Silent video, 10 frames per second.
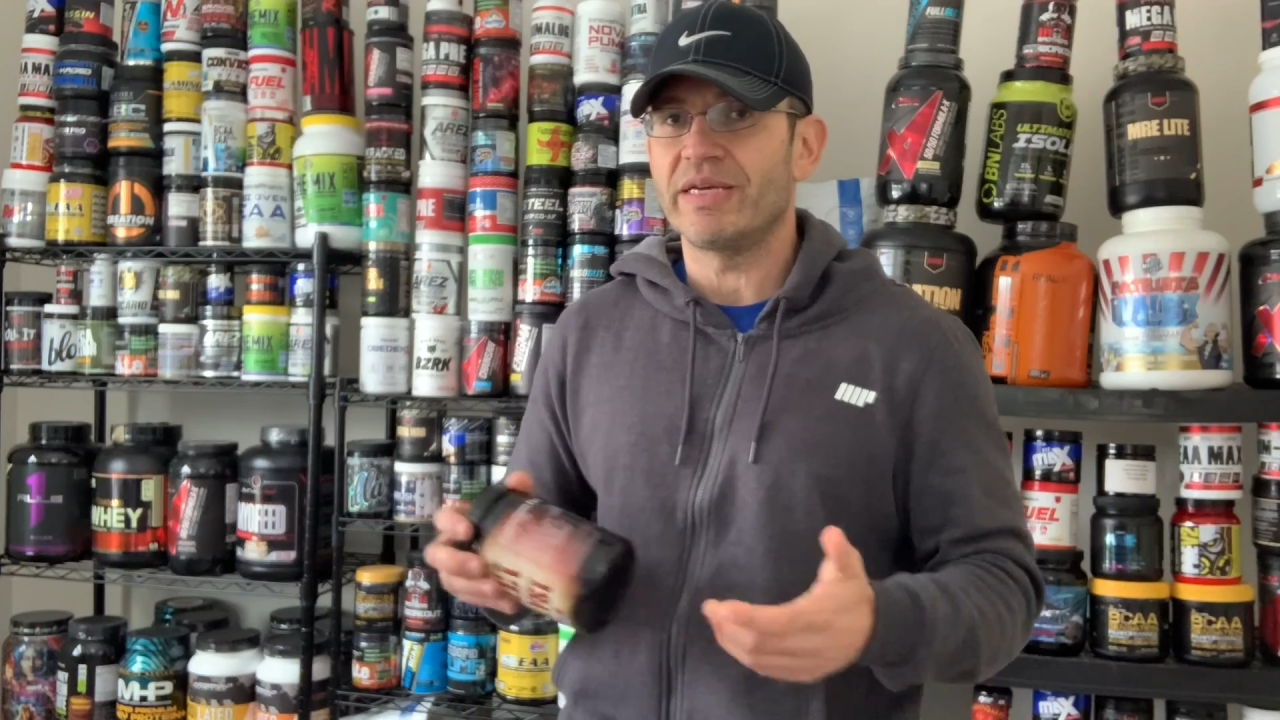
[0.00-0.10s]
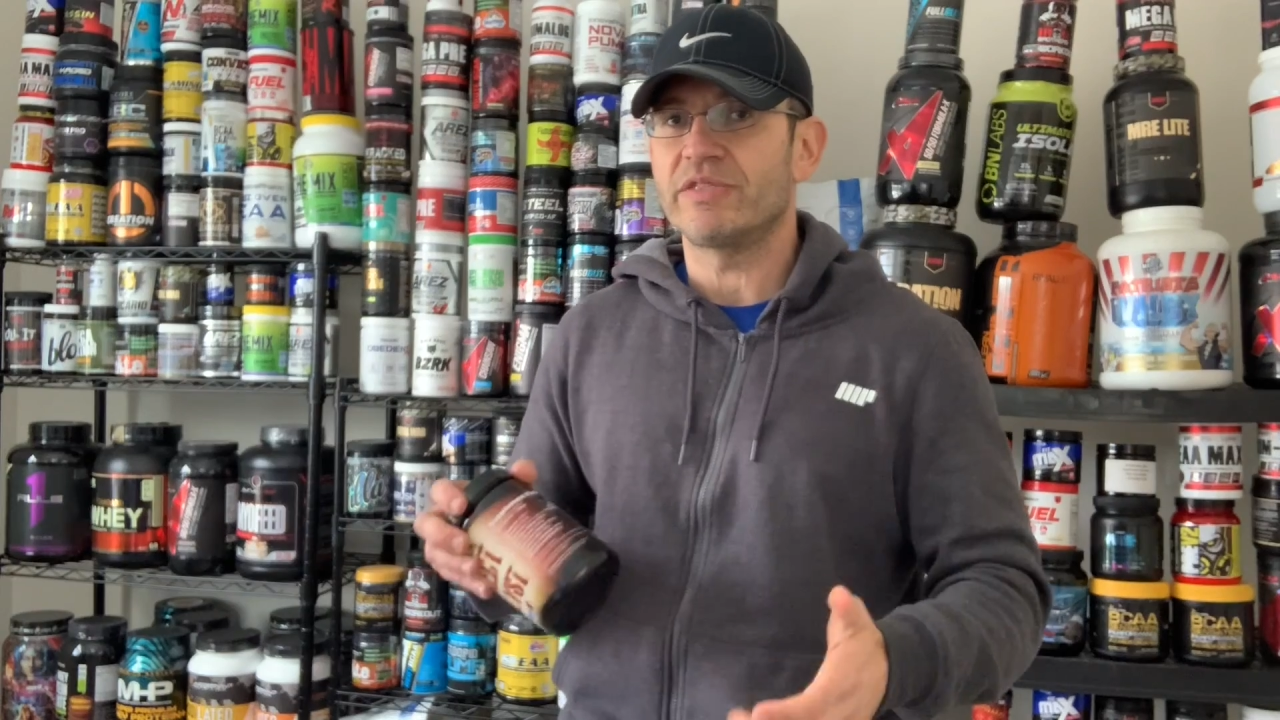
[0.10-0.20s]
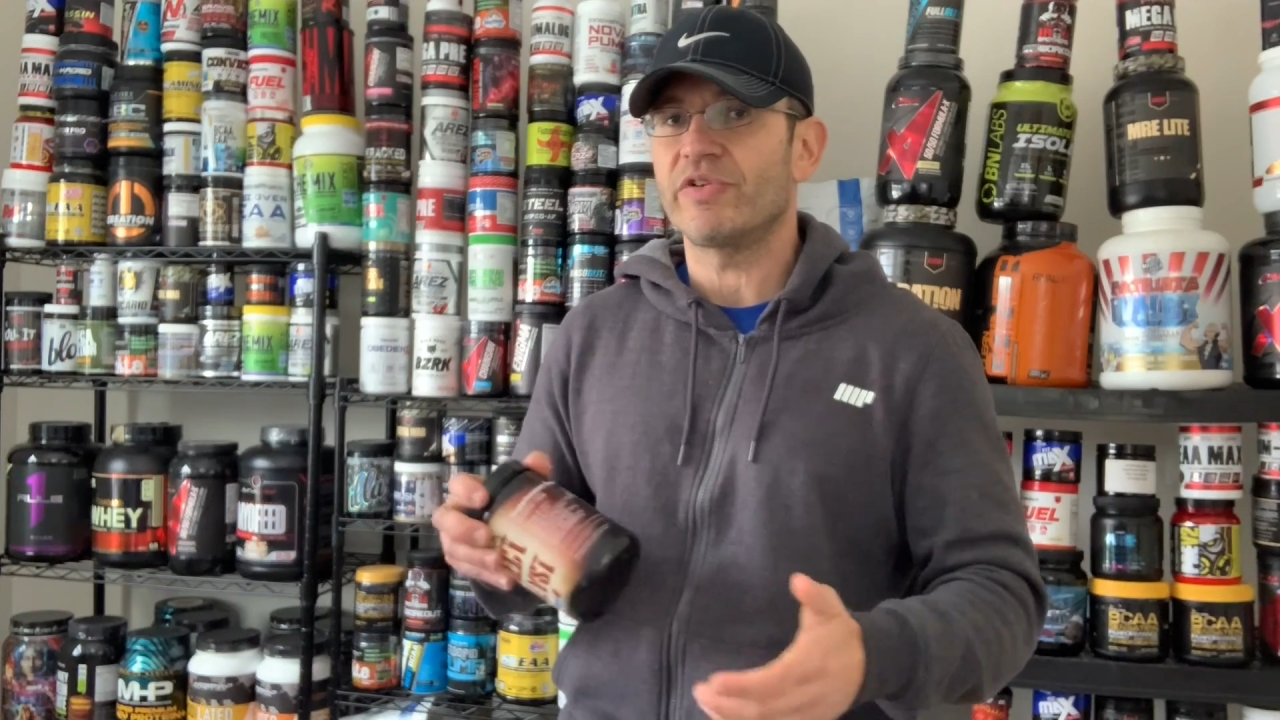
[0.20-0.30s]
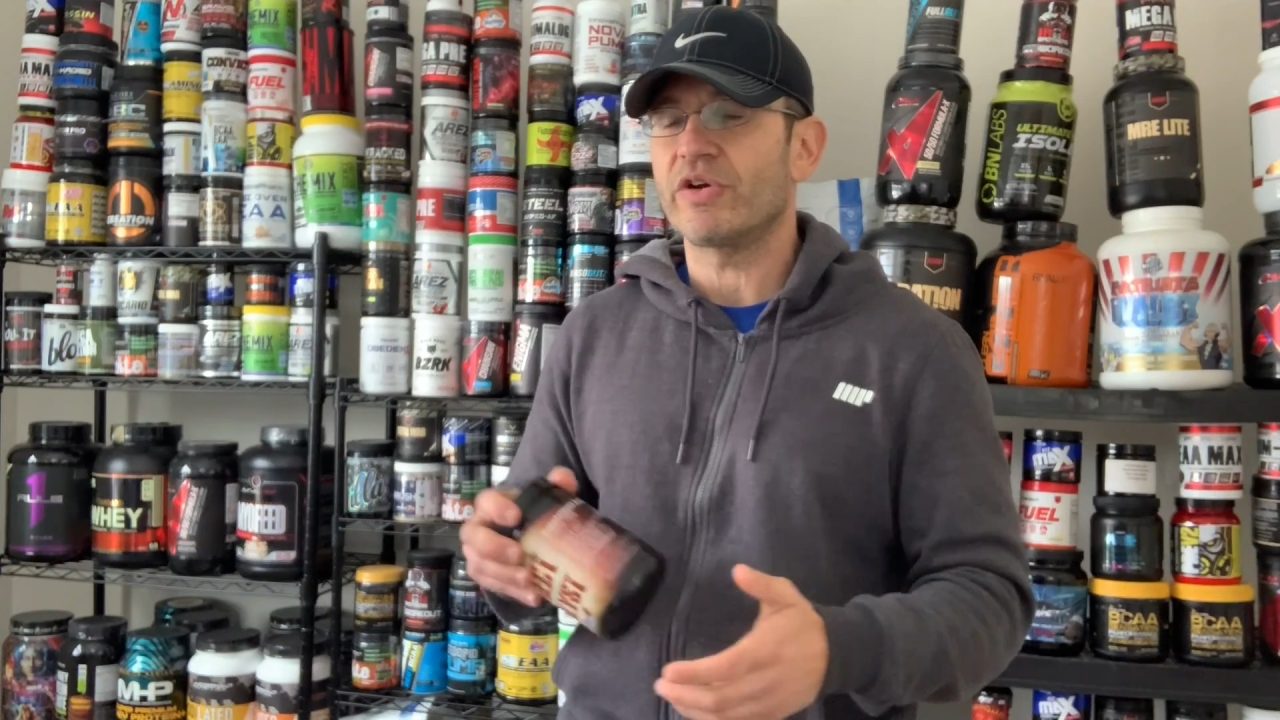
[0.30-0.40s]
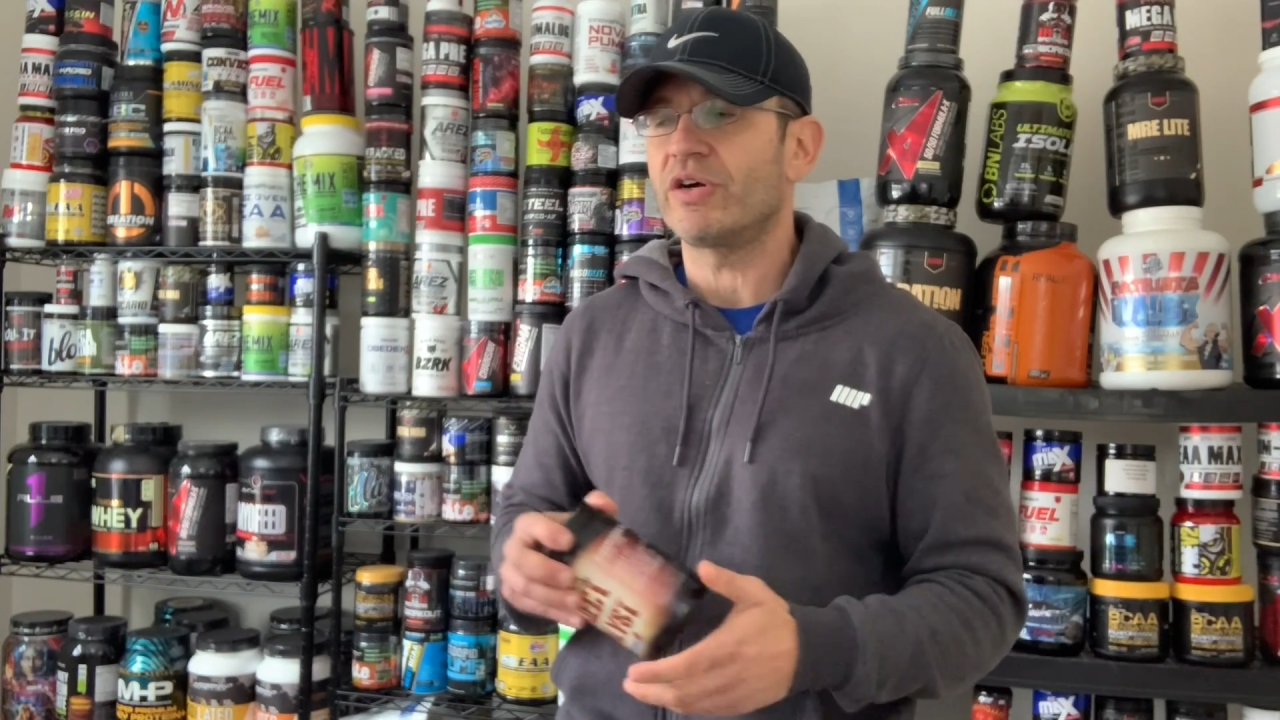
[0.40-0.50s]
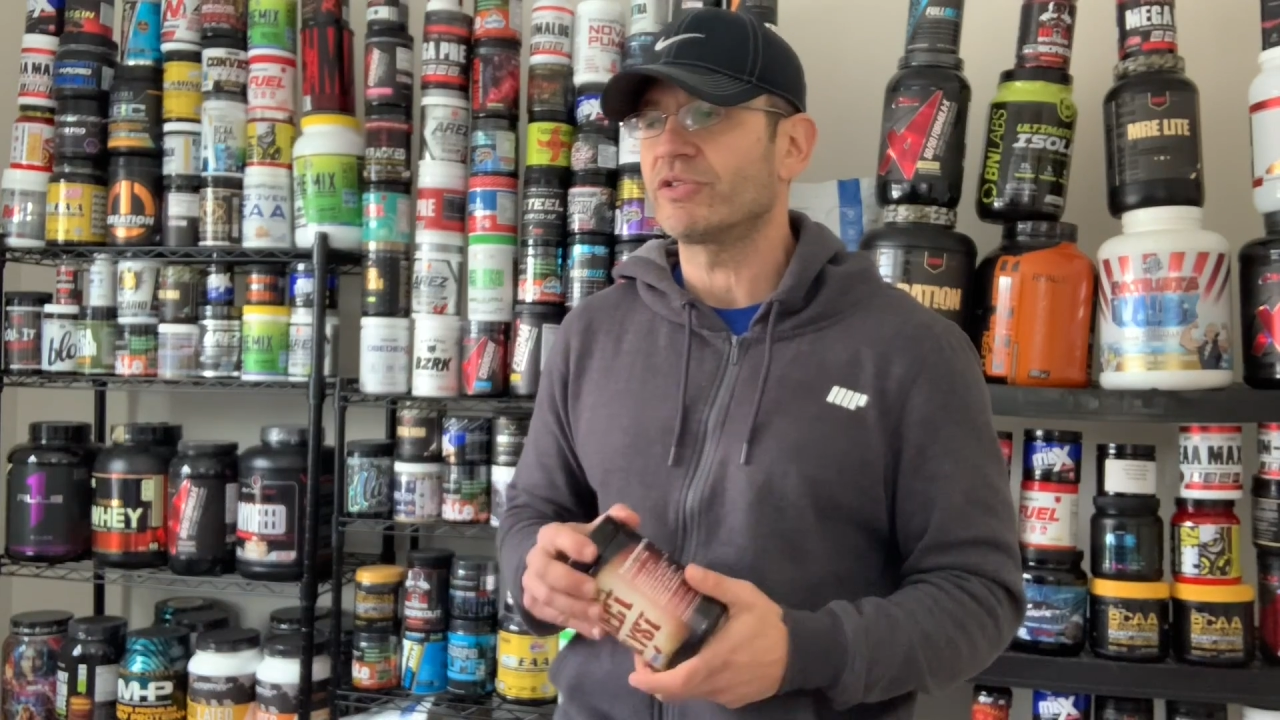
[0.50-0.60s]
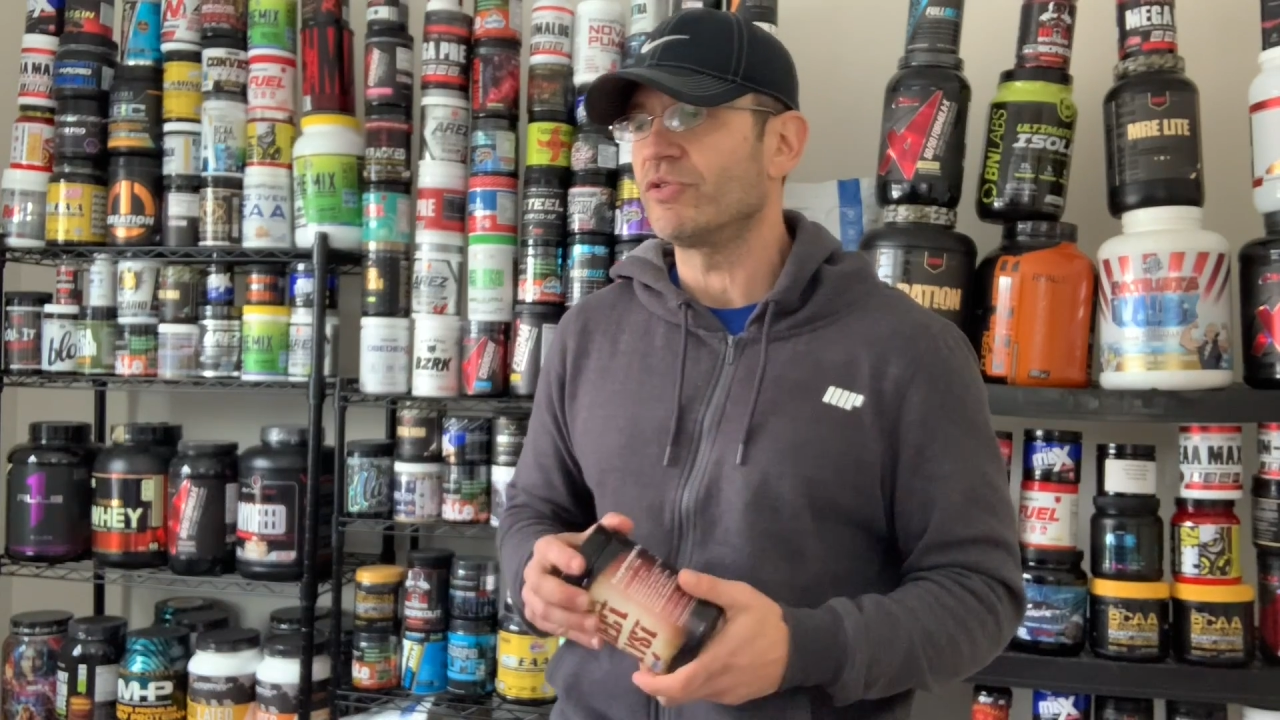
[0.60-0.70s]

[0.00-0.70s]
it's very hard